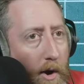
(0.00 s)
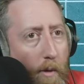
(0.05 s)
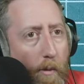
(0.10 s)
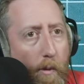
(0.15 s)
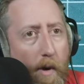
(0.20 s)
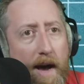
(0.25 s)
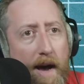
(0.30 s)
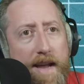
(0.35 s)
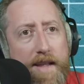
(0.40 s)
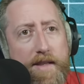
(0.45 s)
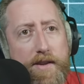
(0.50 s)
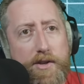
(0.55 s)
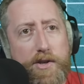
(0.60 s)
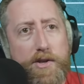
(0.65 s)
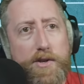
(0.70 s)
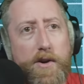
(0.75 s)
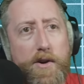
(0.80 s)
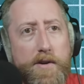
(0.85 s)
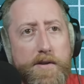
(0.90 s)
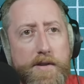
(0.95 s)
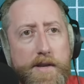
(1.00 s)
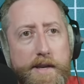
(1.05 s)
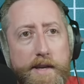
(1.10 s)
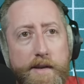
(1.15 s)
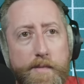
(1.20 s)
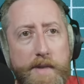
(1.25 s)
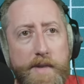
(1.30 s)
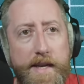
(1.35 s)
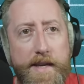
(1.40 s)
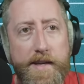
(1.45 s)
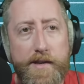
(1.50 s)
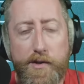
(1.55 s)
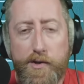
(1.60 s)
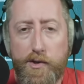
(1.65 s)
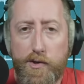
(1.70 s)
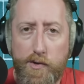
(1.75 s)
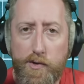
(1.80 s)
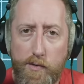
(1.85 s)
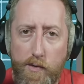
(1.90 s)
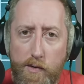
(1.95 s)
Why the Starlink Mini
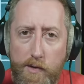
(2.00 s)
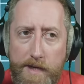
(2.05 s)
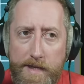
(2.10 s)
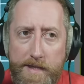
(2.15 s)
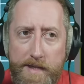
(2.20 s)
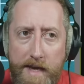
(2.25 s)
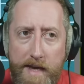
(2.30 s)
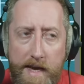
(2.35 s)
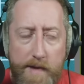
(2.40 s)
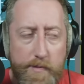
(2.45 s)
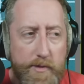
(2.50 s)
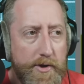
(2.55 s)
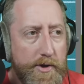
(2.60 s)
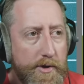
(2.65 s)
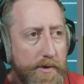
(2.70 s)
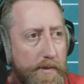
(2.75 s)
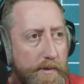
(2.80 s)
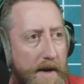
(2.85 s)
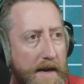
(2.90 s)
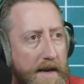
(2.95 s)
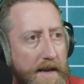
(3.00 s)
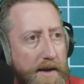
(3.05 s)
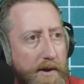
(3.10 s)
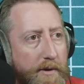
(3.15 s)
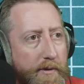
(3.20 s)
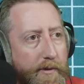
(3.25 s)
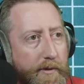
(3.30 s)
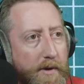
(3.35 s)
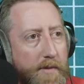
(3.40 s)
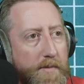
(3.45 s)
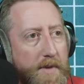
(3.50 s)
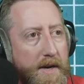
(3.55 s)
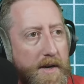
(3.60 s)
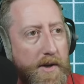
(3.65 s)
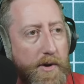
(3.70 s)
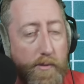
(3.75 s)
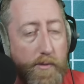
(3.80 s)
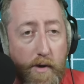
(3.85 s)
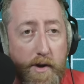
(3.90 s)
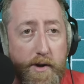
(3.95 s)
Destroys Amateur Radio from uh,
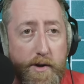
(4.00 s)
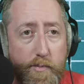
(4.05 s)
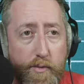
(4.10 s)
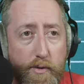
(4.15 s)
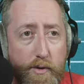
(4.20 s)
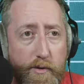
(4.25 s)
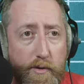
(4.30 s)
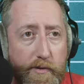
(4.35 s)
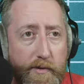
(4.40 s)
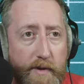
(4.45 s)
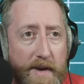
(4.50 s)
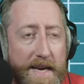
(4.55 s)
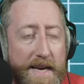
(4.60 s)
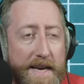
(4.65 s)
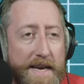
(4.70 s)
GruntProof.